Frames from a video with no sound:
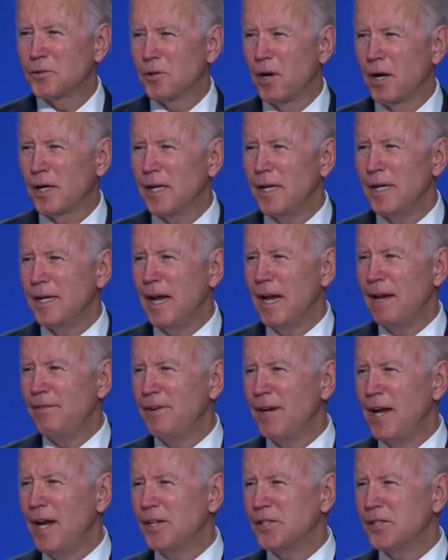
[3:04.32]
trucking,
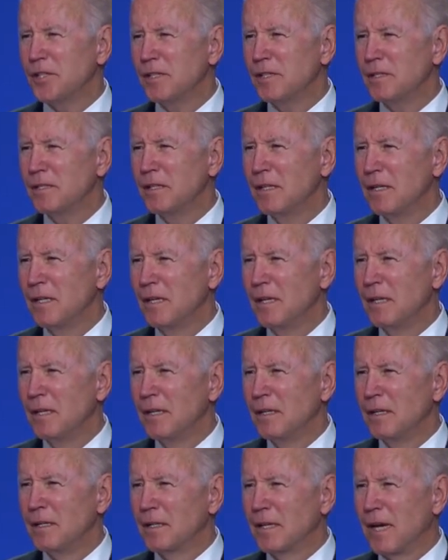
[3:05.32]
aviation,
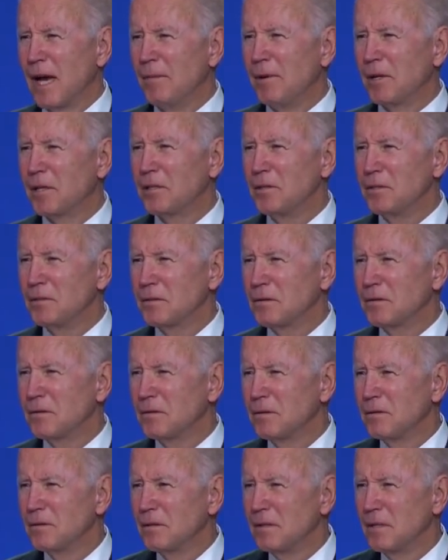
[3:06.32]
chemicals,
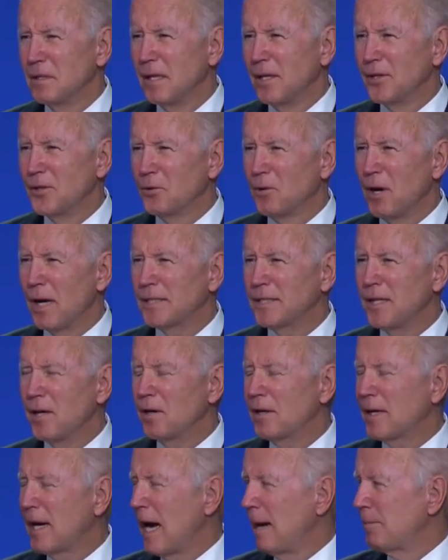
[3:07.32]
and direct
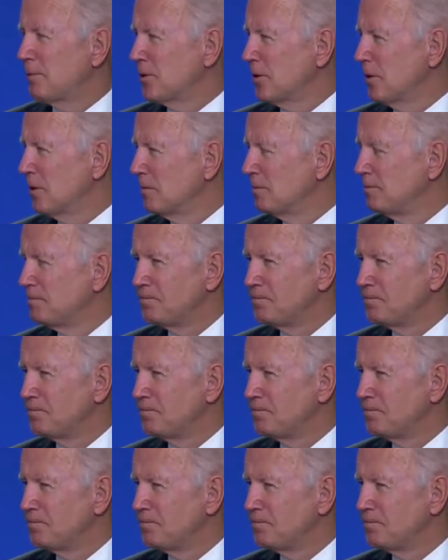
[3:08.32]
air capture.